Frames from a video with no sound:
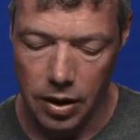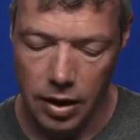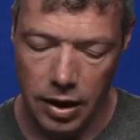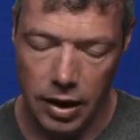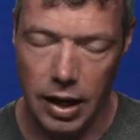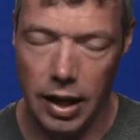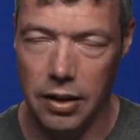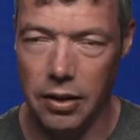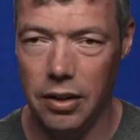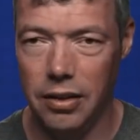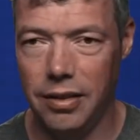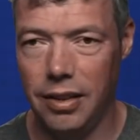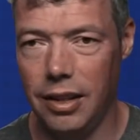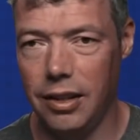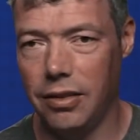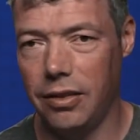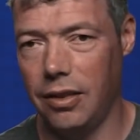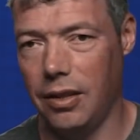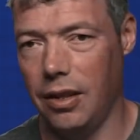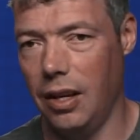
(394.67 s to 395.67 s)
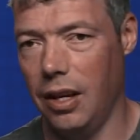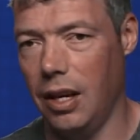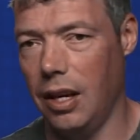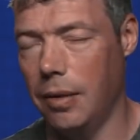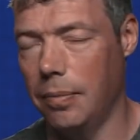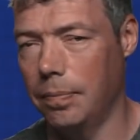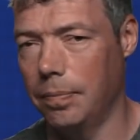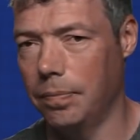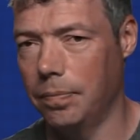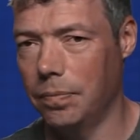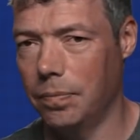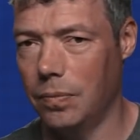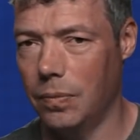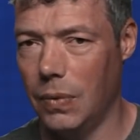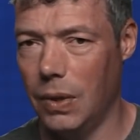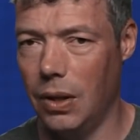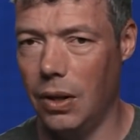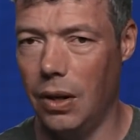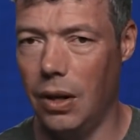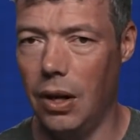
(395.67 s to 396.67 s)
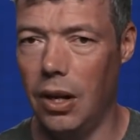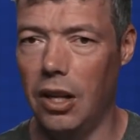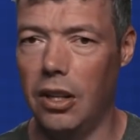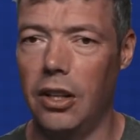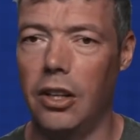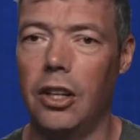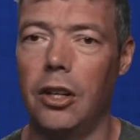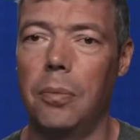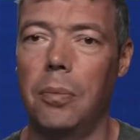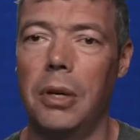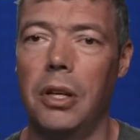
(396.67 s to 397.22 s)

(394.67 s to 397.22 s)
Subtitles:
Again, this is a little